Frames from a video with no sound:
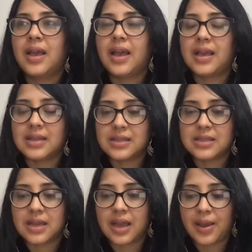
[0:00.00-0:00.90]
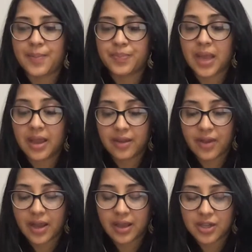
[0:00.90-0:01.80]
And
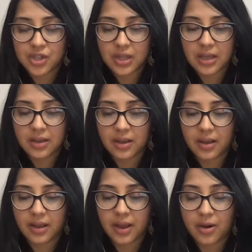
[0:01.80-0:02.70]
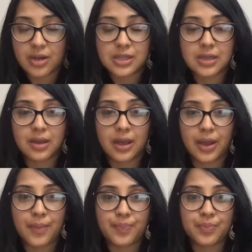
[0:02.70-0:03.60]
I actually heard
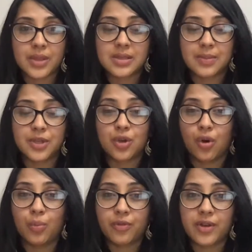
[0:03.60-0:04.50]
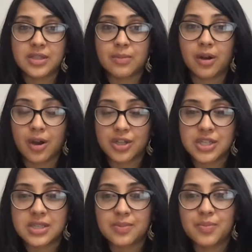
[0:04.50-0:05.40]
somebody called Professor Mark
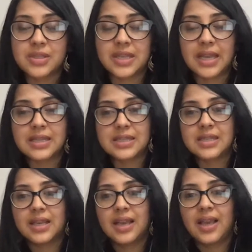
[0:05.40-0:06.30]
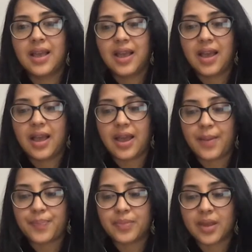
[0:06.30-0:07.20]
Hutchison present
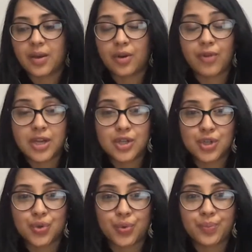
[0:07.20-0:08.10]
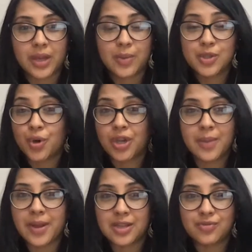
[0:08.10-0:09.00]
on a radio show, and he was
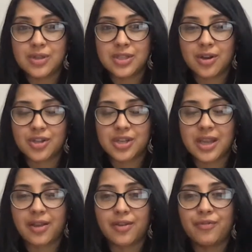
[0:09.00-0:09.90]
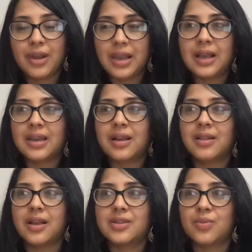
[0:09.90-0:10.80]
talking about his research, and it really kind of
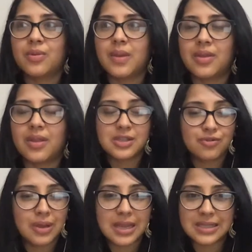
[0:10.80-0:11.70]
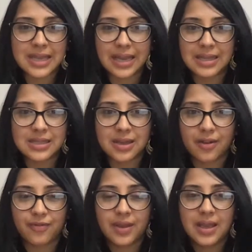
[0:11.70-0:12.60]
clicked with me. is really exciting
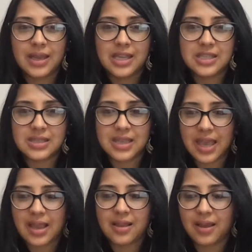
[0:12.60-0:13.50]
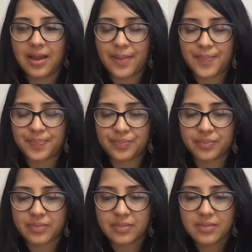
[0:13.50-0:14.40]
stuff. He's saying
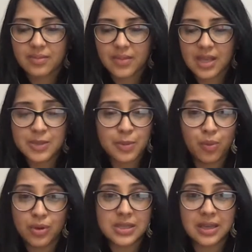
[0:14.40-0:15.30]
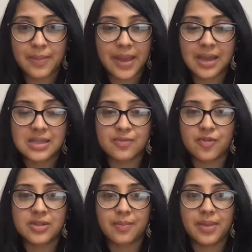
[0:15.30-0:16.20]
he's proposing a mechanism
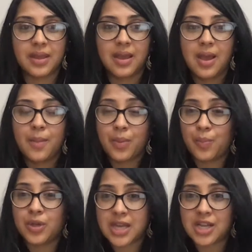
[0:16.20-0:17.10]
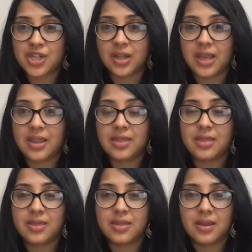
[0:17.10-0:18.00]
for something potentially
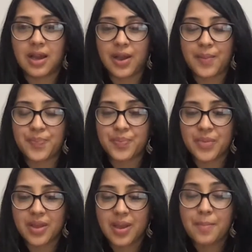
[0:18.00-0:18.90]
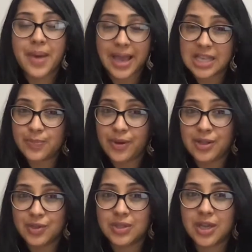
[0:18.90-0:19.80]
my
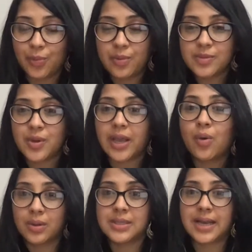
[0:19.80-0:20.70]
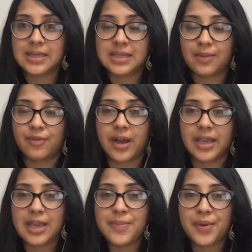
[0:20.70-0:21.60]
experience could help him. So I contacted him
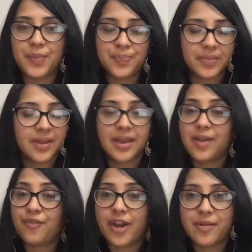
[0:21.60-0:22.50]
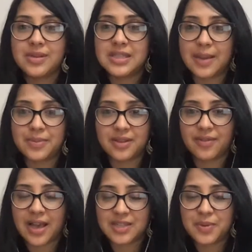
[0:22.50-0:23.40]
via email, very
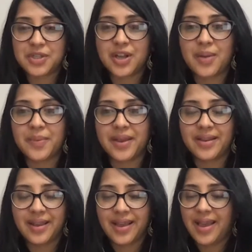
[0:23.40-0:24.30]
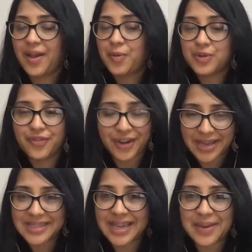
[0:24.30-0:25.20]
receptive, asked me to come in, was very
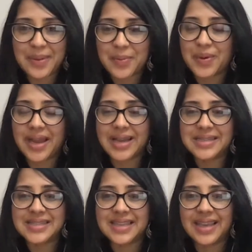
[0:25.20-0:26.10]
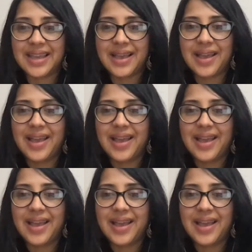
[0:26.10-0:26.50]
excited by what I had to say.